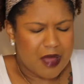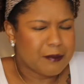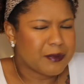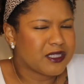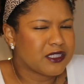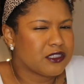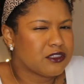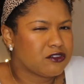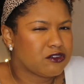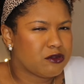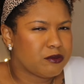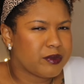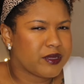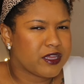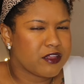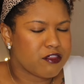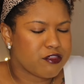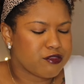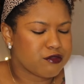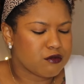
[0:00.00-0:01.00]
I'm a little
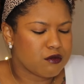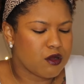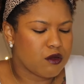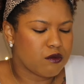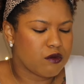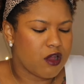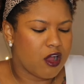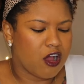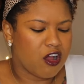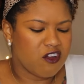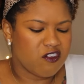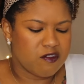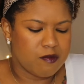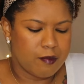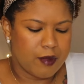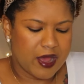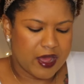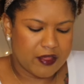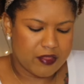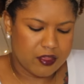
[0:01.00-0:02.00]
bit thrown off
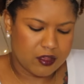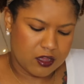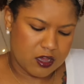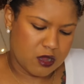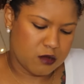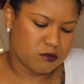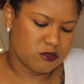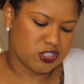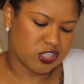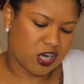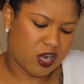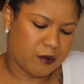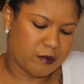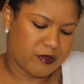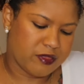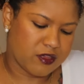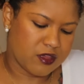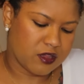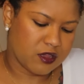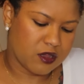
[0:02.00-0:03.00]
by the gumdrop
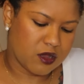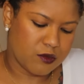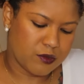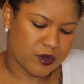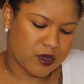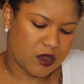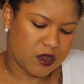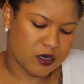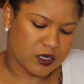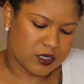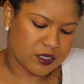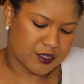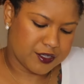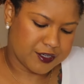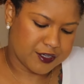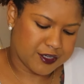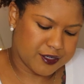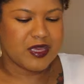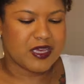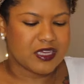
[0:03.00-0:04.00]
thing going on in
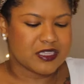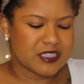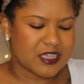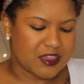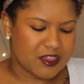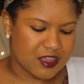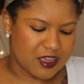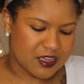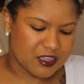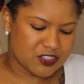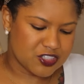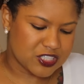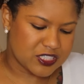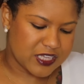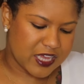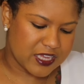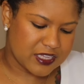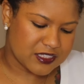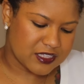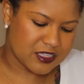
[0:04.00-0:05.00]
here because I think it just
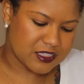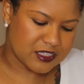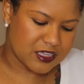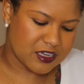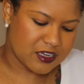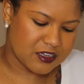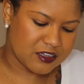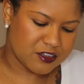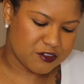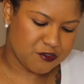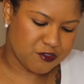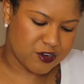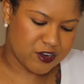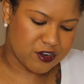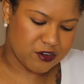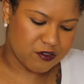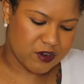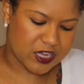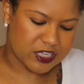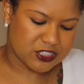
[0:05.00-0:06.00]
takes this in a different
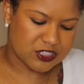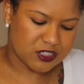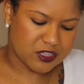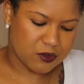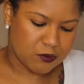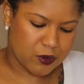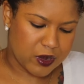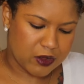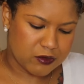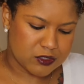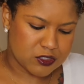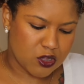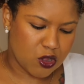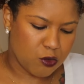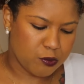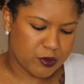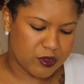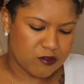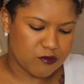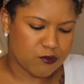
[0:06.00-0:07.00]
direction than what I was
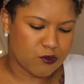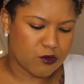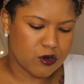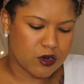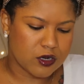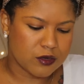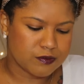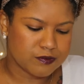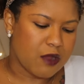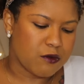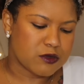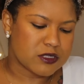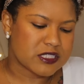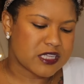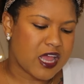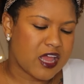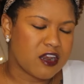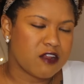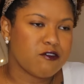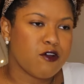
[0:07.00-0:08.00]
hoping for. I was
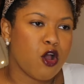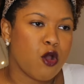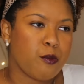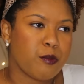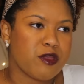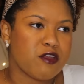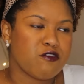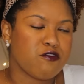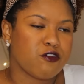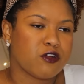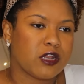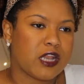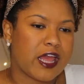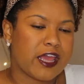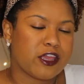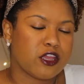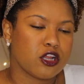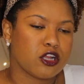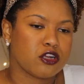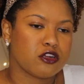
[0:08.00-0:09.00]
kind of hoping for
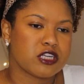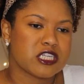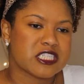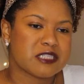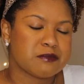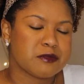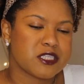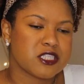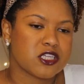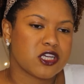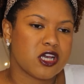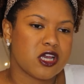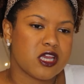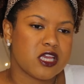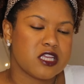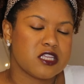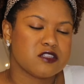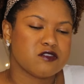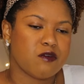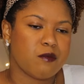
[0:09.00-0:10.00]
like your Christmas
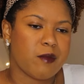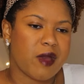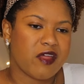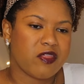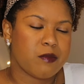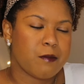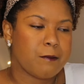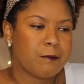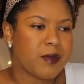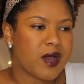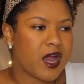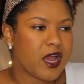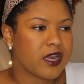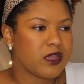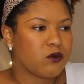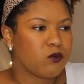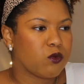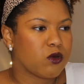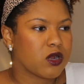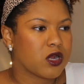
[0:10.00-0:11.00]
cookies from Bath and
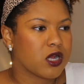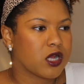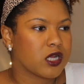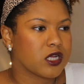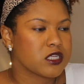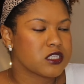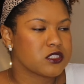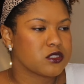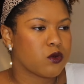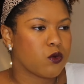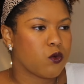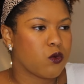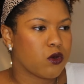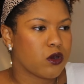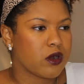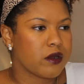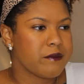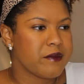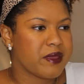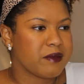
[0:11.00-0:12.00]
Body Works
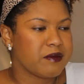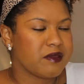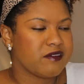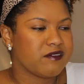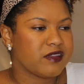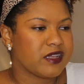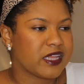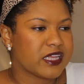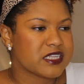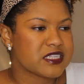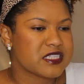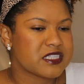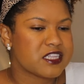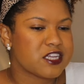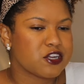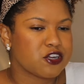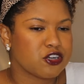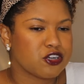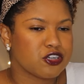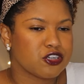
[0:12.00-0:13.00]
or maybe even like
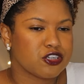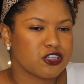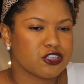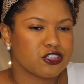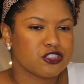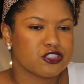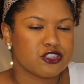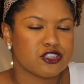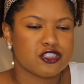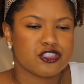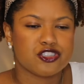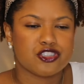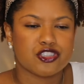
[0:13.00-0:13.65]
Snicker, the